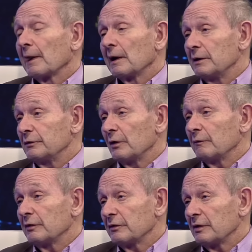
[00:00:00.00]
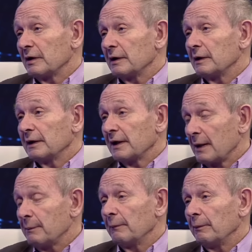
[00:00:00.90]
He's obviously
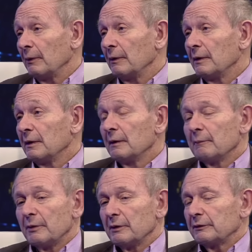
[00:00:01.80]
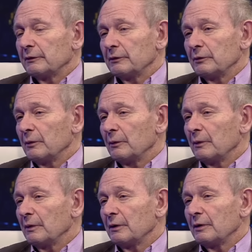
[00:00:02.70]
capable. But,
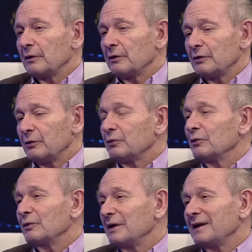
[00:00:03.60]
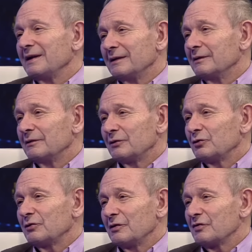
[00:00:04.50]
you do need
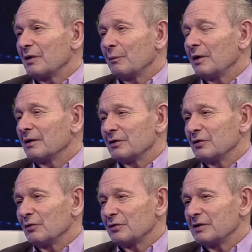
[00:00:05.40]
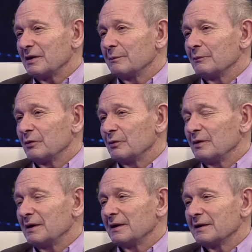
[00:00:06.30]
someone on your team. You
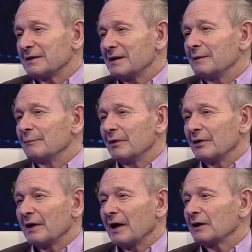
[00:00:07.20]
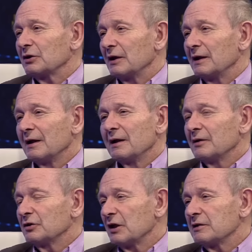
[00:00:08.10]
need a team that actually,
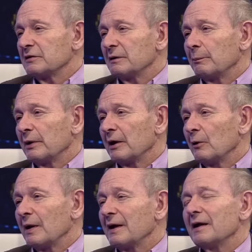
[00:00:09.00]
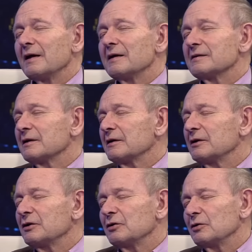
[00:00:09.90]
JCPOA is a
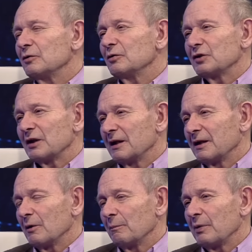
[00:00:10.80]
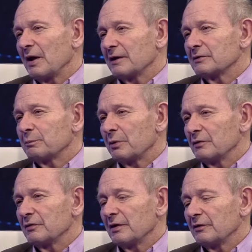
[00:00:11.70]
hugely complex
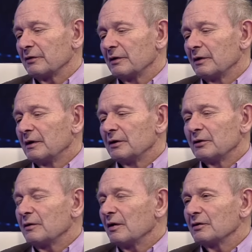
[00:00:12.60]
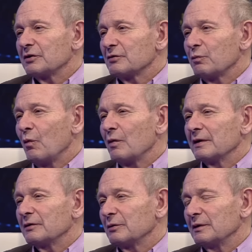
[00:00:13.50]
process. You can't just walk
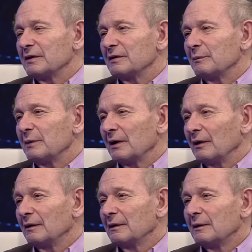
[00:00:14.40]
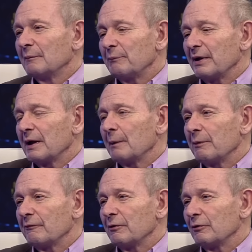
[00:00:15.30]
into it in the middle, pick up a
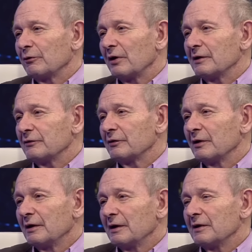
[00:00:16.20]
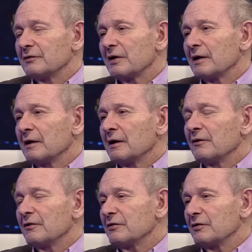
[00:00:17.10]
few threads and say,
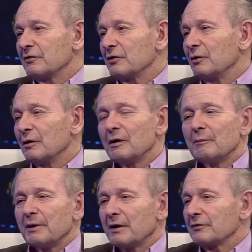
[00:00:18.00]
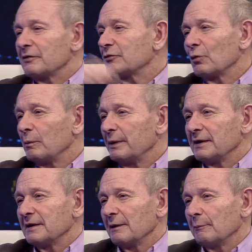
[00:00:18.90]
this is new, because it's all been
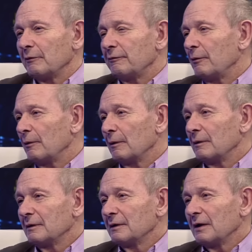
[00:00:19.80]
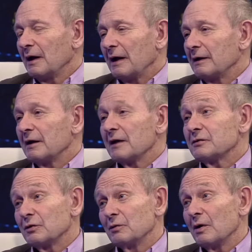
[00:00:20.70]
done before. And unless
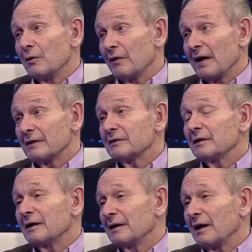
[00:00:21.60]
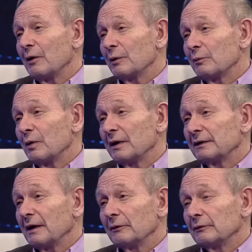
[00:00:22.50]
you know that and how it worked
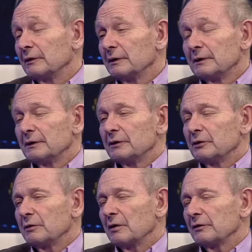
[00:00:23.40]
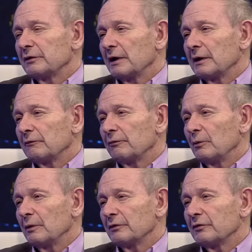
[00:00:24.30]
out, you can't take it
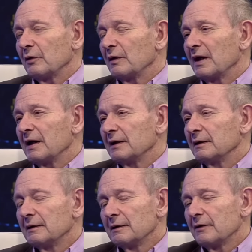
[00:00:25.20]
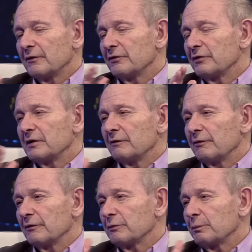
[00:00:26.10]
forward. So again, there's a
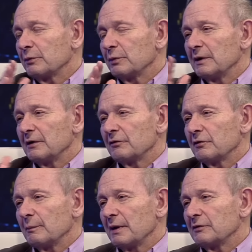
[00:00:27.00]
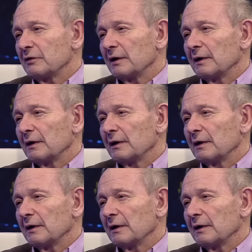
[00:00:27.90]
difference between his domestic